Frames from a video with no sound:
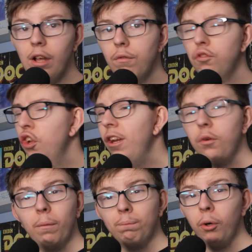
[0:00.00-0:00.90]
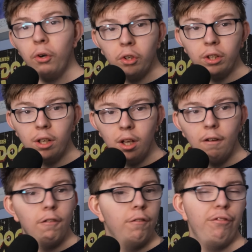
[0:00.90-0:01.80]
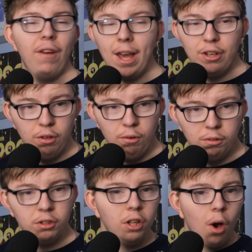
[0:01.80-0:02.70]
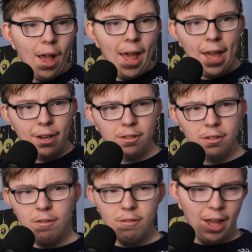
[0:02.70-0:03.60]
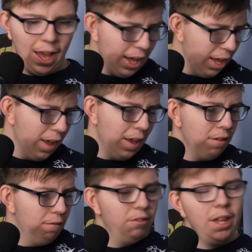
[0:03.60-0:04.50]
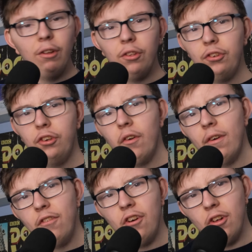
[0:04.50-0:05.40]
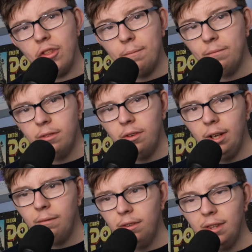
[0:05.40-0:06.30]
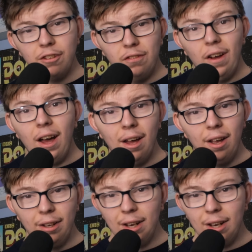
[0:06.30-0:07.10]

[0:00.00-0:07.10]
Turn it into a book. Fair dues. Go ahead, do that. Tell the story further, right? That's fine.